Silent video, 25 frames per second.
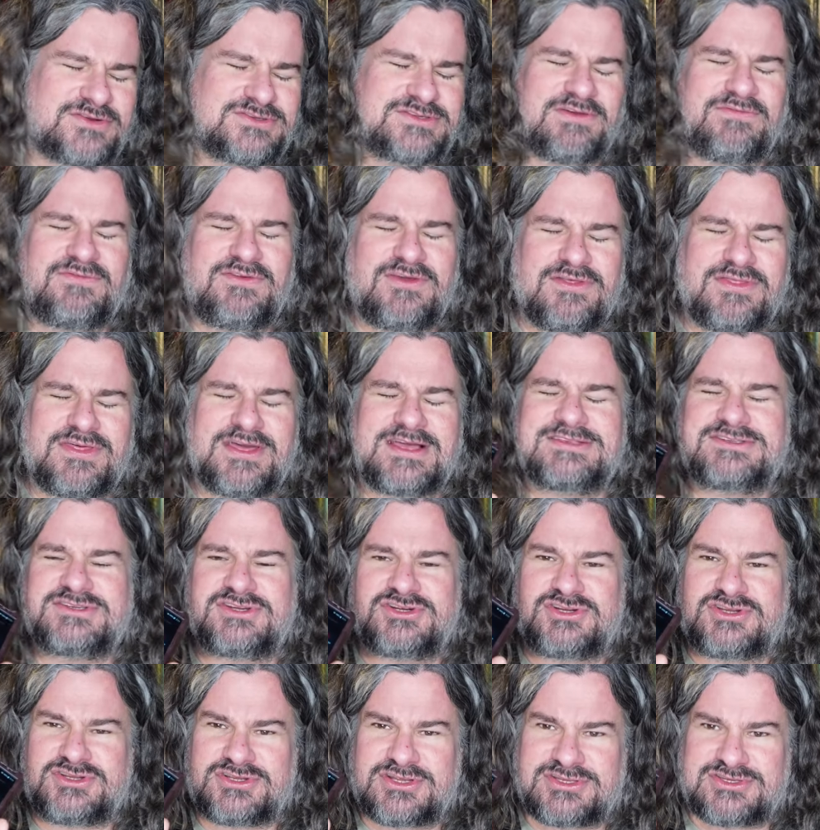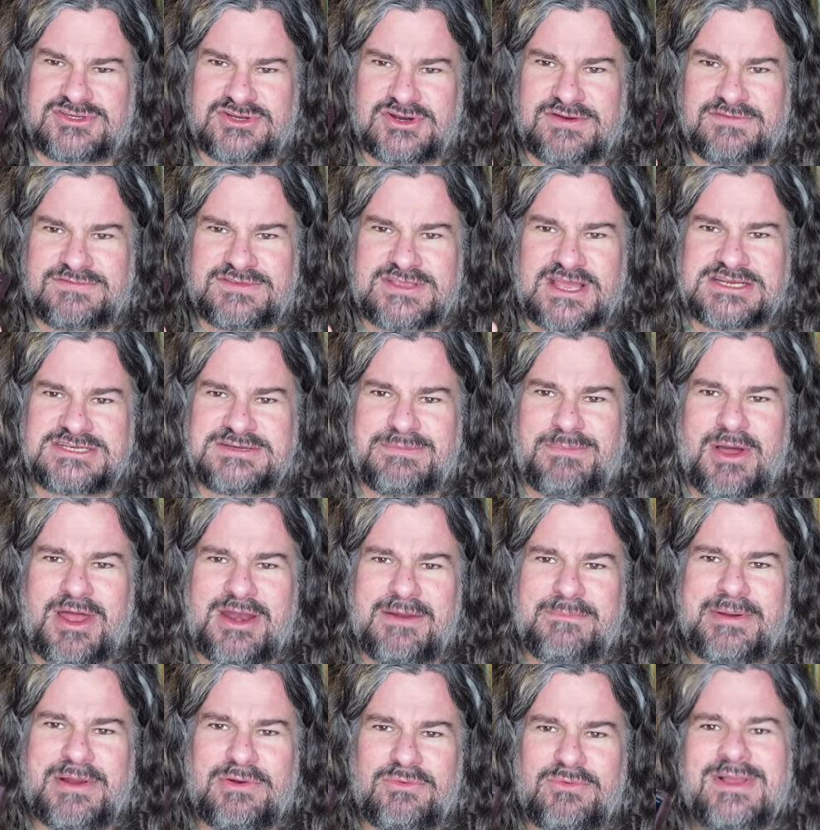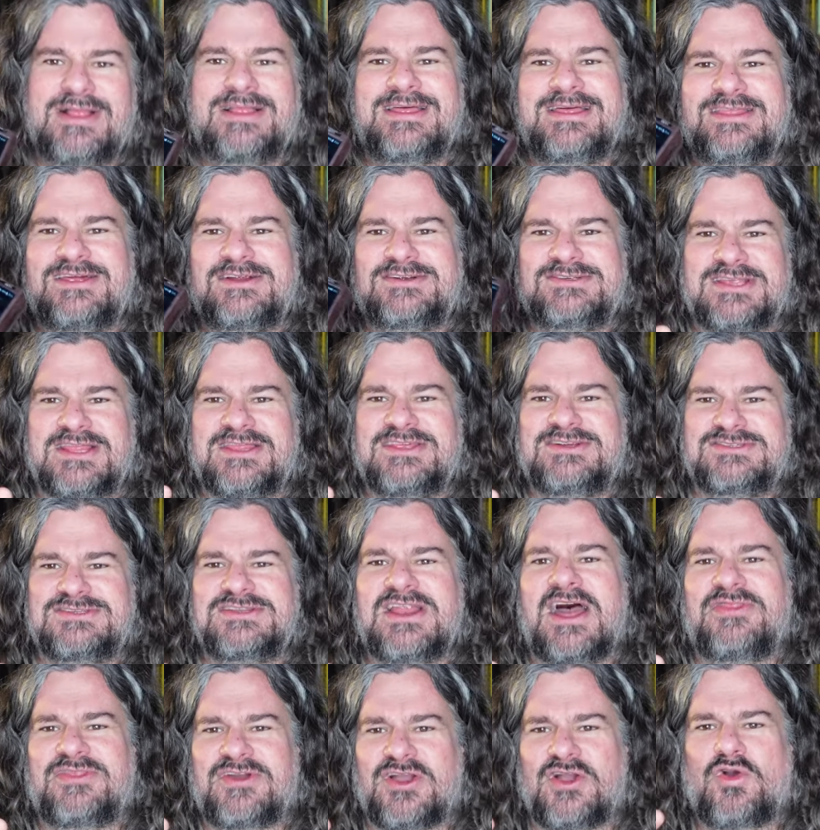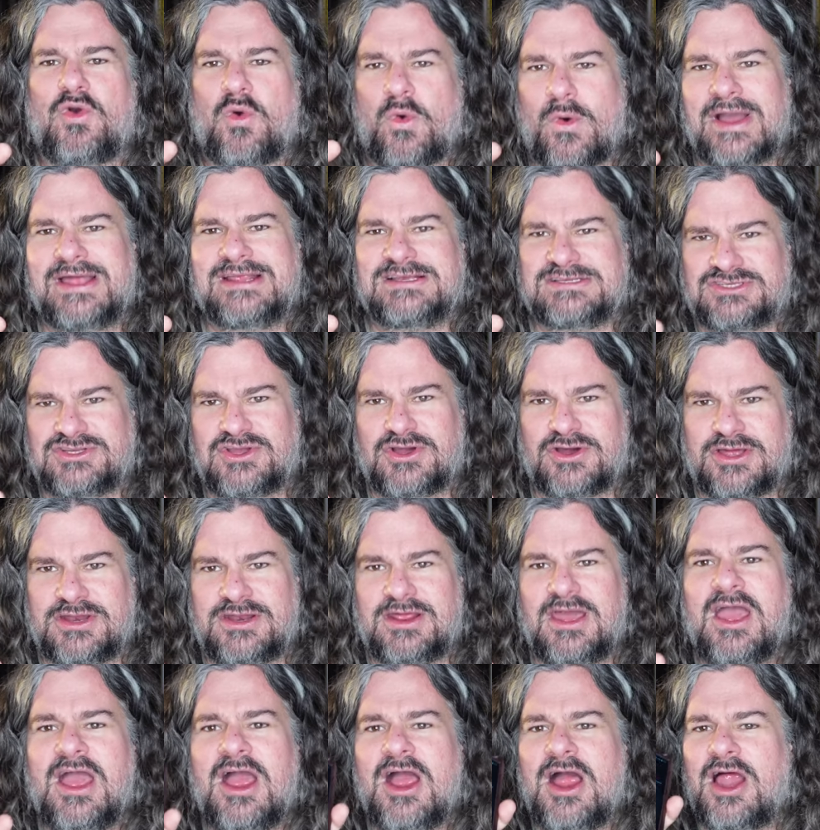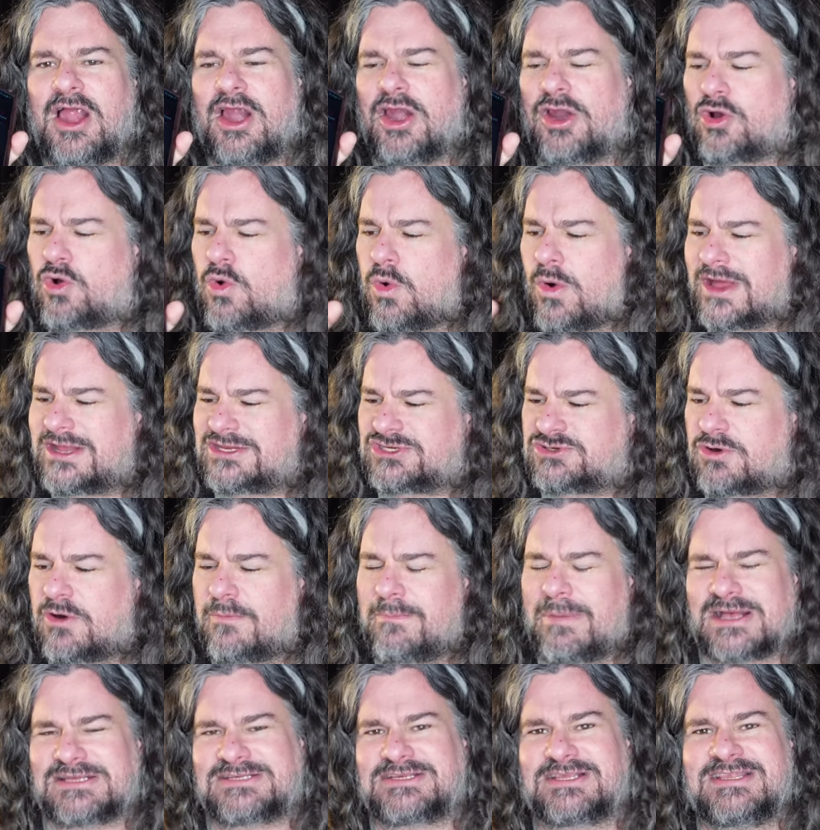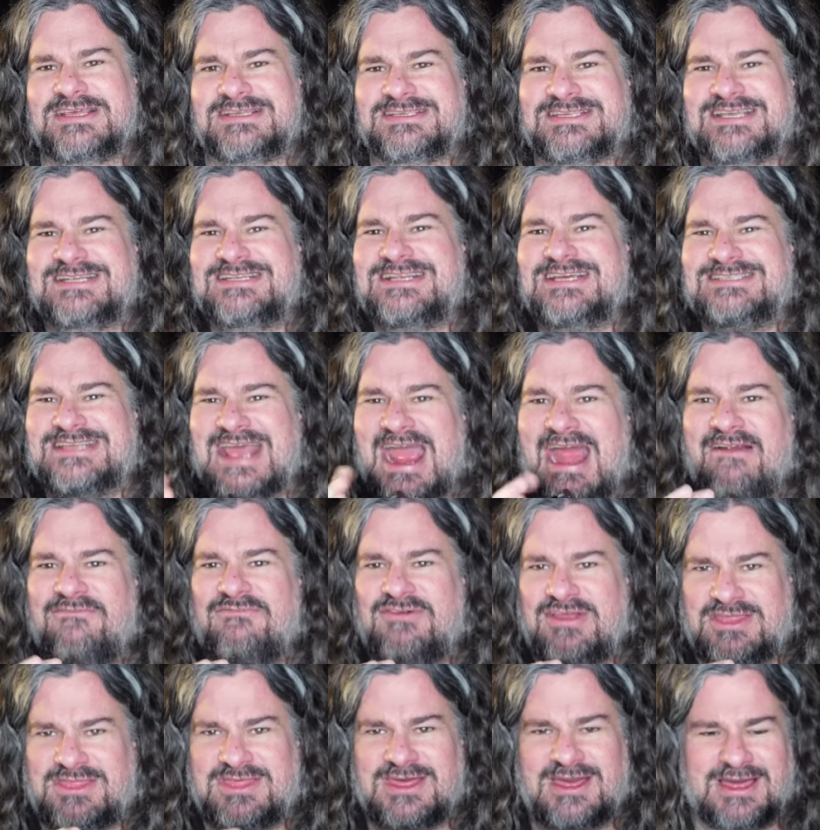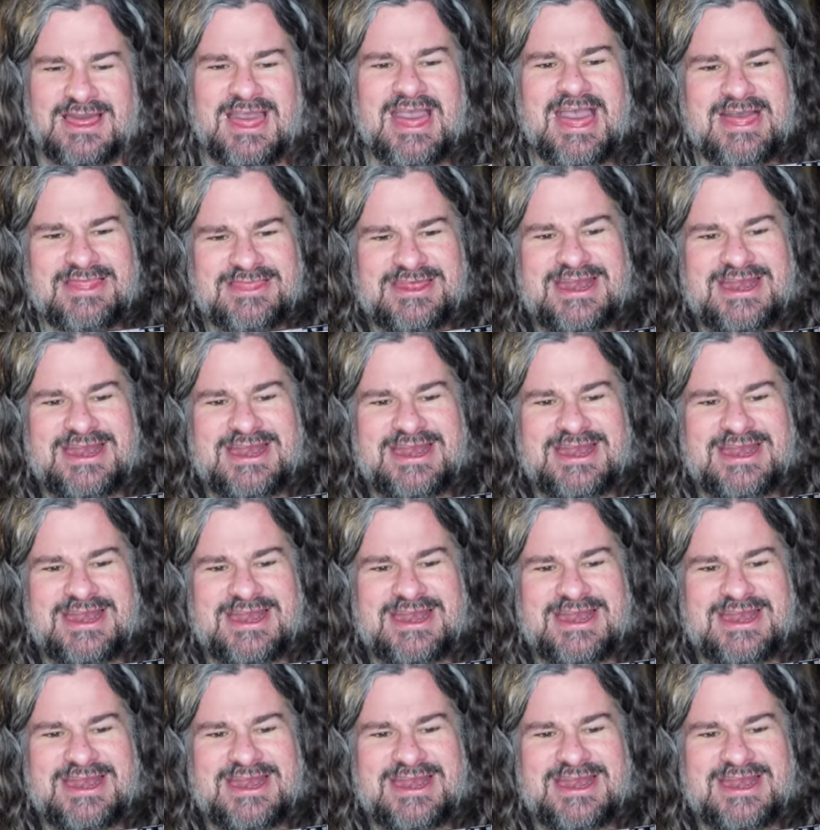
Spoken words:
a few things that are sort of touch upon it, but really there's nothing quite as good or quite as robust in this that does everything,